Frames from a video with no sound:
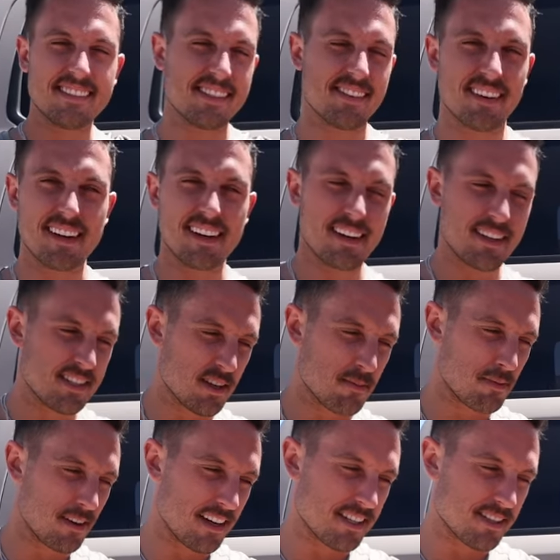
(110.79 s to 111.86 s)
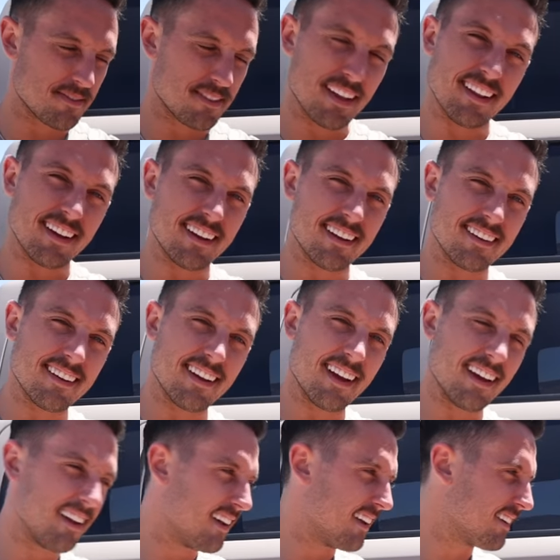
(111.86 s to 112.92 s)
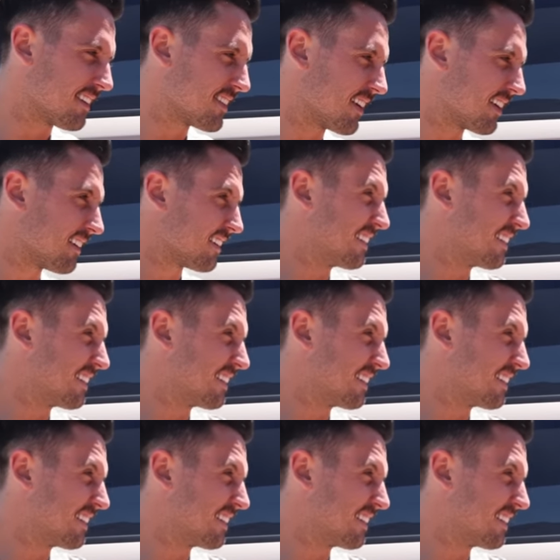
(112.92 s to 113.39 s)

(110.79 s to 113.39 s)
so we're gonna go surprise him with it and try.